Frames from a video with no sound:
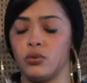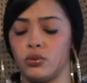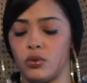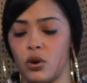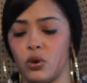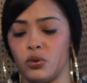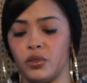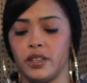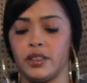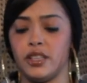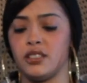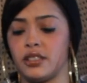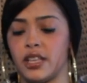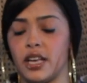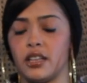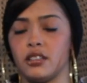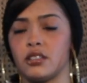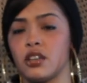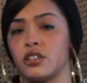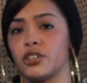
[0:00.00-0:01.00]
only these
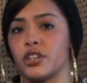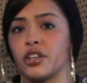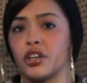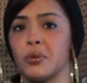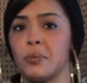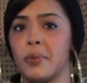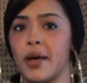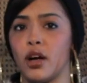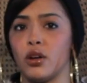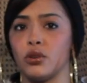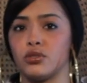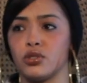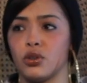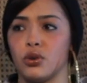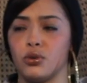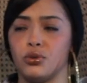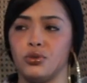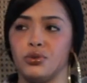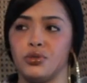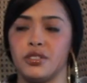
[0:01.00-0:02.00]
things under her belt,
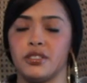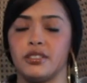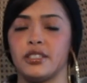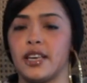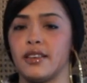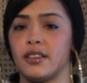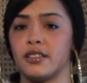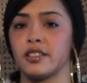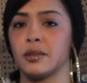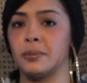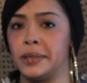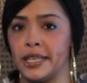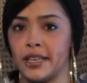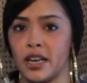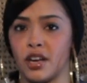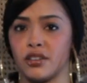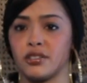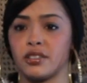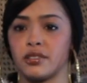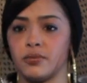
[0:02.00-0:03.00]
so who's to say that somebody
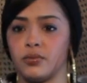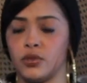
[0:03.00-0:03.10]
else